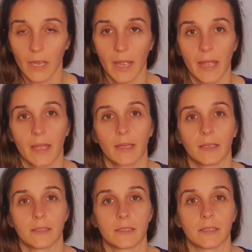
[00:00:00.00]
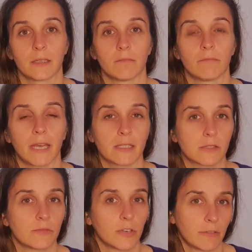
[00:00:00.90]
And
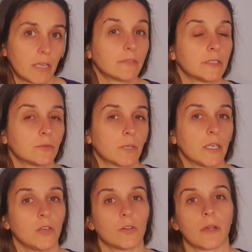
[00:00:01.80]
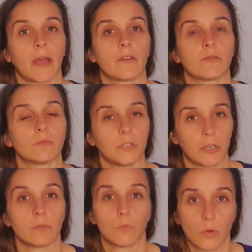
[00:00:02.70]
that's very relevant when you have,
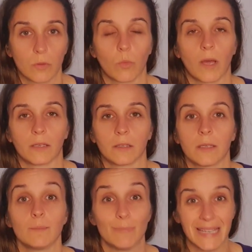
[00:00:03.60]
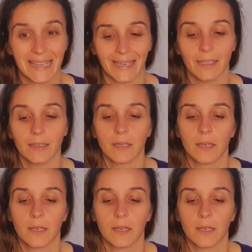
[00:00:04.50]
more than one being